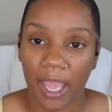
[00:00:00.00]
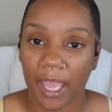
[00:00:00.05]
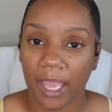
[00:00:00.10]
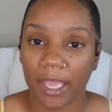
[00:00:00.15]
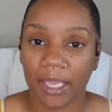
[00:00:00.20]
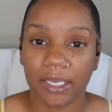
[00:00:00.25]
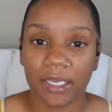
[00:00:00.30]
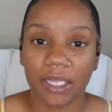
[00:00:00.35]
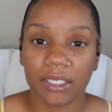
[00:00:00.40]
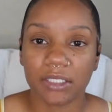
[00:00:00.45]

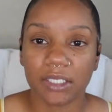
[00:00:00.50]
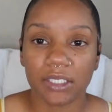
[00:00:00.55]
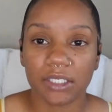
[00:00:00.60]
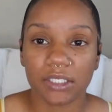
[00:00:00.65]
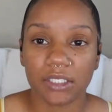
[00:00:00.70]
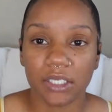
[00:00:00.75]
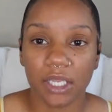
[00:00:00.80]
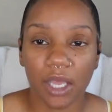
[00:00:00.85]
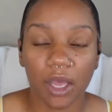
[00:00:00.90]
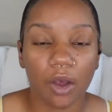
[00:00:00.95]
It doesn't
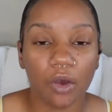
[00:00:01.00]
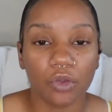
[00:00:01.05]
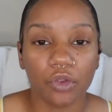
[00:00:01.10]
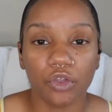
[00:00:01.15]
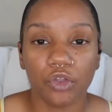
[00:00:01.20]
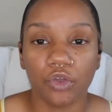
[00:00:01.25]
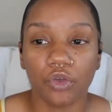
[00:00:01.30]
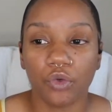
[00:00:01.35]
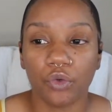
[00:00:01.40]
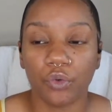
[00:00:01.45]
tell
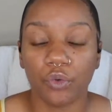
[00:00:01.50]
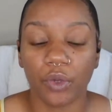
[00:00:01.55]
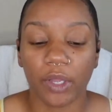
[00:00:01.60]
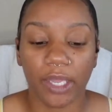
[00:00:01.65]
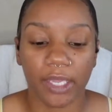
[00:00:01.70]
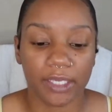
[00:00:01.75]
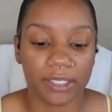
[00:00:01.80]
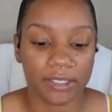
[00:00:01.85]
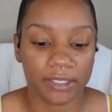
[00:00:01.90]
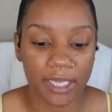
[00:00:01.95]
you
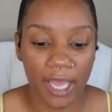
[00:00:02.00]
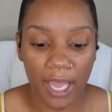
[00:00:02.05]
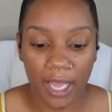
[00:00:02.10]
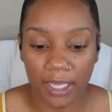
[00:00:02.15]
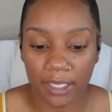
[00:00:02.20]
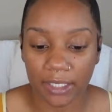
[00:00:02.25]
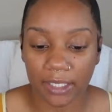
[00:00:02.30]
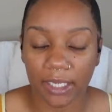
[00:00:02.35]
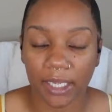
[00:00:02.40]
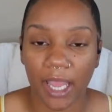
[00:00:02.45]
exactly